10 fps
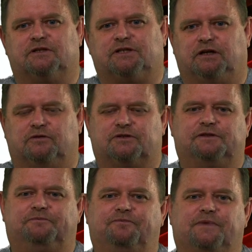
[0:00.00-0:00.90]
skills.
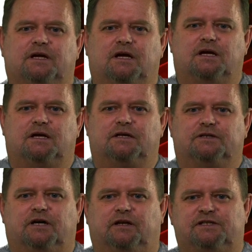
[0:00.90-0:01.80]

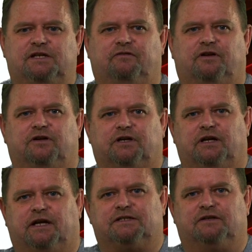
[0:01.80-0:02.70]
So let's have a look at an
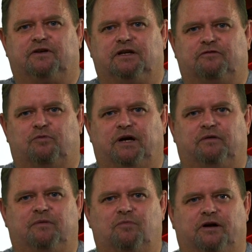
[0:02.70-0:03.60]
activity of where
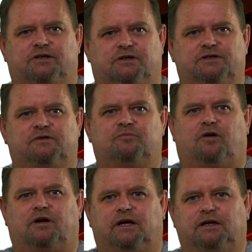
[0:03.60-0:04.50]
we might do some
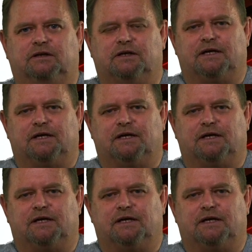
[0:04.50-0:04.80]
modelling.